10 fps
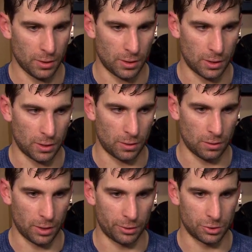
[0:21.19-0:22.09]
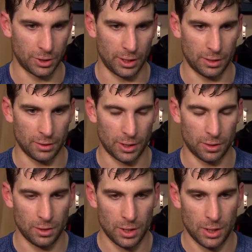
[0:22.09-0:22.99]
uh, understand,
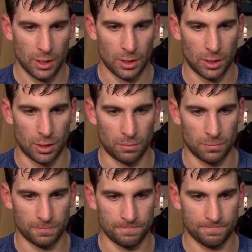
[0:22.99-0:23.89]
uh, um,